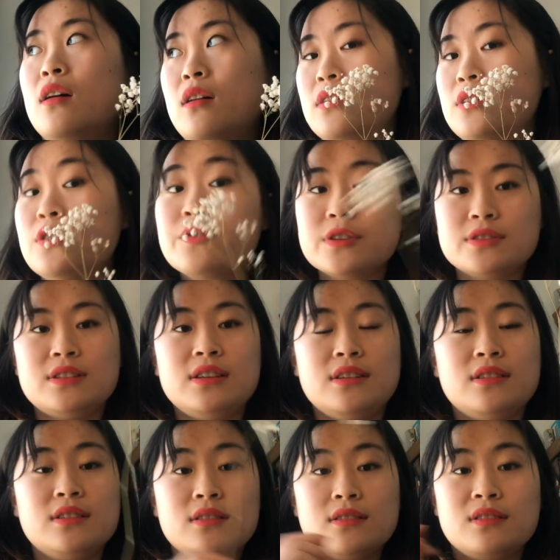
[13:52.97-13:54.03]

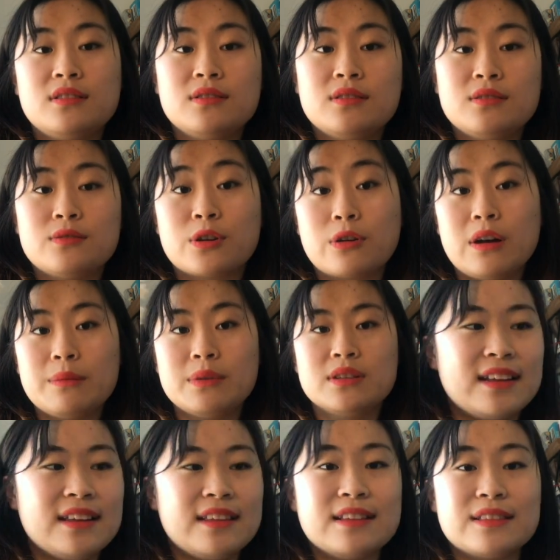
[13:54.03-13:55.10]
university requirement.
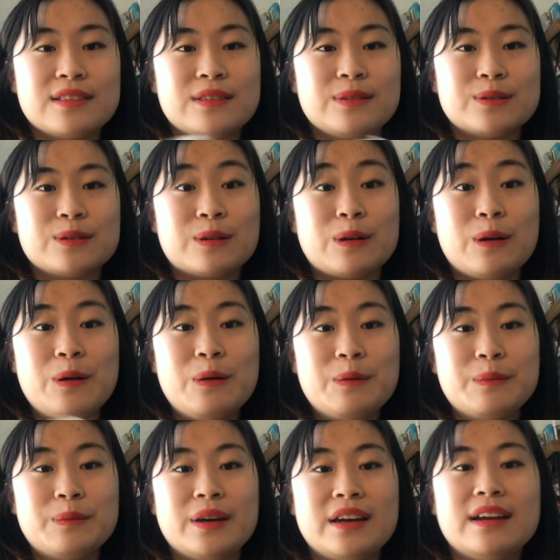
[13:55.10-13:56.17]
And I think those are all
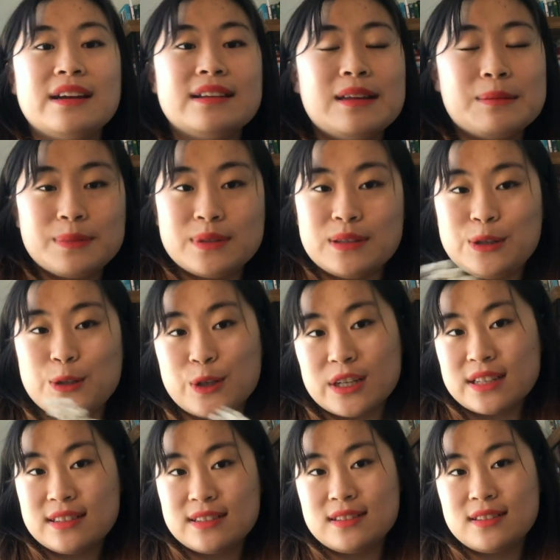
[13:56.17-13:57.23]
my tips and
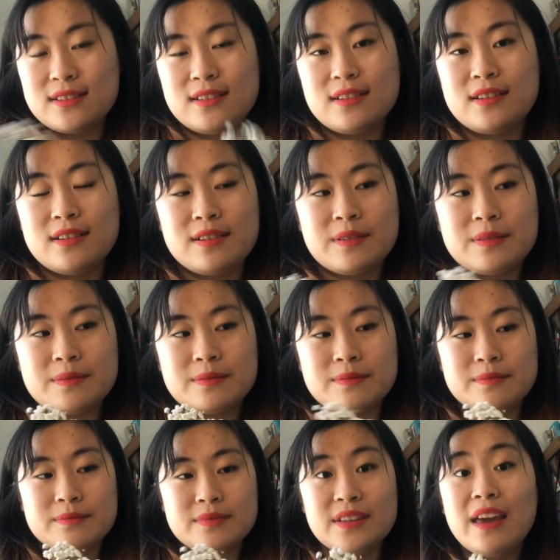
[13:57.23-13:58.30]
tricks.
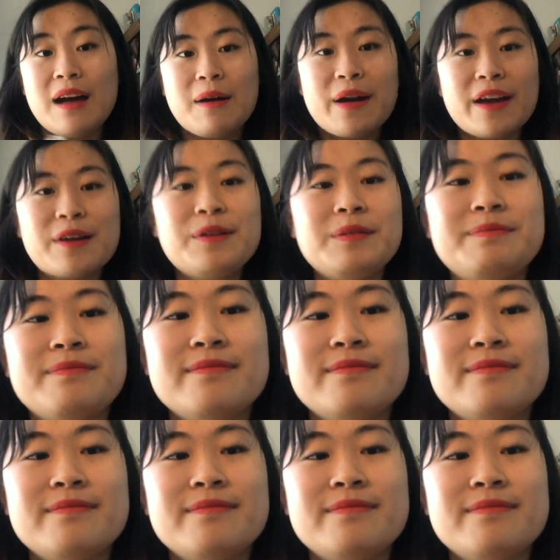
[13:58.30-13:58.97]
Yeah, okay, cool.